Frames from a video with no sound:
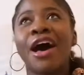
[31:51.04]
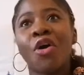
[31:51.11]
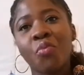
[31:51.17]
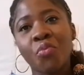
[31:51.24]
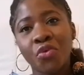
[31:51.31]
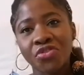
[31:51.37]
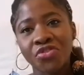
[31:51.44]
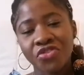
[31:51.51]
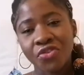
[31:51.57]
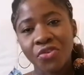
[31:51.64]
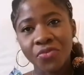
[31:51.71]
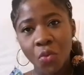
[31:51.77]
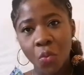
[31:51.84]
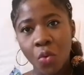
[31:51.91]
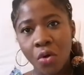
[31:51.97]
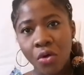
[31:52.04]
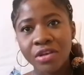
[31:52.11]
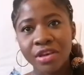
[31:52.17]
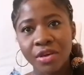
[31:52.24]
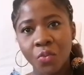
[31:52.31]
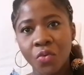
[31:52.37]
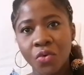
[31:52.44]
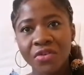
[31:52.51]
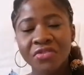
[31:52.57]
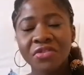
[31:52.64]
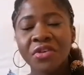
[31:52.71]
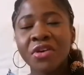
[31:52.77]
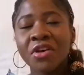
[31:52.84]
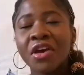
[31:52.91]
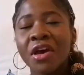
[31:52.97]
how much of a walk it was.
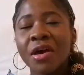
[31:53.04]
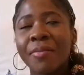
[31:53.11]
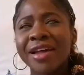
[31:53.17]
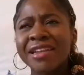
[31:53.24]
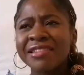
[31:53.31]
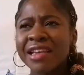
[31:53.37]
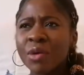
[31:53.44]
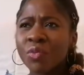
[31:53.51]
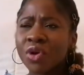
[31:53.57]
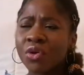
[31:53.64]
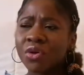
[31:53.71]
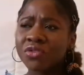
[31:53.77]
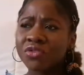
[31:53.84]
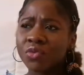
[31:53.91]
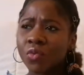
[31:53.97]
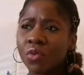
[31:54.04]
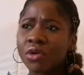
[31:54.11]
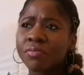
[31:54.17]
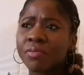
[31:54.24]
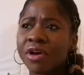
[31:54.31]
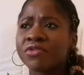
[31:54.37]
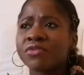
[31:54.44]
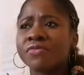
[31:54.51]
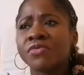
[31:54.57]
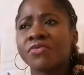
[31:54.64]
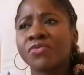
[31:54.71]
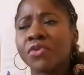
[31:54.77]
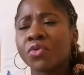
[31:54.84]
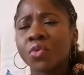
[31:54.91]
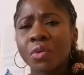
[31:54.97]
By the time we got to one part of the
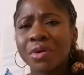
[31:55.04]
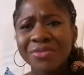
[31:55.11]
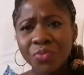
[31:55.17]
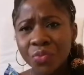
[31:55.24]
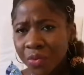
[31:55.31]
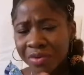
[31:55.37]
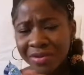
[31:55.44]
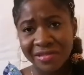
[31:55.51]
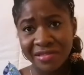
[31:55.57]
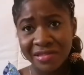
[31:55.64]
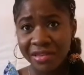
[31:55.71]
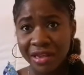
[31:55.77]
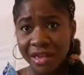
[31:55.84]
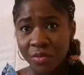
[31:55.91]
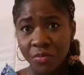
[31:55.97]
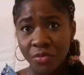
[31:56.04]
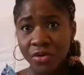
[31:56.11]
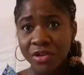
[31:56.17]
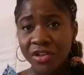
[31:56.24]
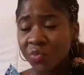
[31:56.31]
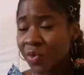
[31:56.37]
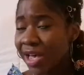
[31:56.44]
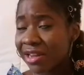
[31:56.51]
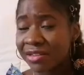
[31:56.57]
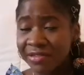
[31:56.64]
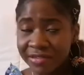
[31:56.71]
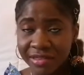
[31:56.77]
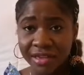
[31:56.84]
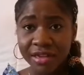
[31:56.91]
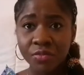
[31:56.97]
rock, we were we weren't seeing any monkeys. We hadn't
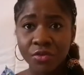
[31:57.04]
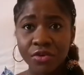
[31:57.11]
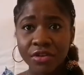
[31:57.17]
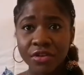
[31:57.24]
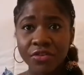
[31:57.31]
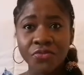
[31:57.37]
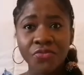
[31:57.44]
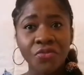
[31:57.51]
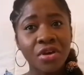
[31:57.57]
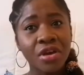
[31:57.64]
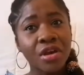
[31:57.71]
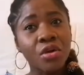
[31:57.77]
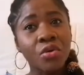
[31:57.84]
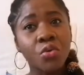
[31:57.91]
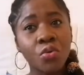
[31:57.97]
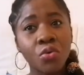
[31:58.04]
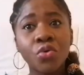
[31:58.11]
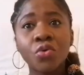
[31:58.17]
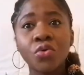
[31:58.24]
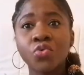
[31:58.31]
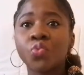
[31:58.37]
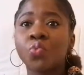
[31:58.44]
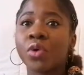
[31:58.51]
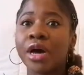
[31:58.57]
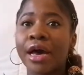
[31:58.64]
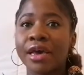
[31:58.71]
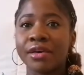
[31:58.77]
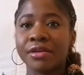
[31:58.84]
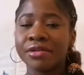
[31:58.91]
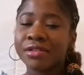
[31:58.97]
seen any monkeys for a good
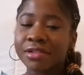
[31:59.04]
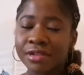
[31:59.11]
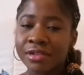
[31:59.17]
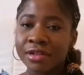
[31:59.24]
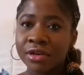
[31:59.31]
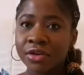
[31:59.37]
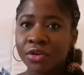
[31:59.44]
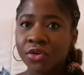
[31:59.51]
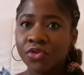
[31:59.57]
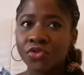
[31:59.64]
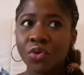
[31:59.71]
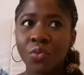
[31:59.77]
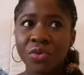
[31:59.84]
while. So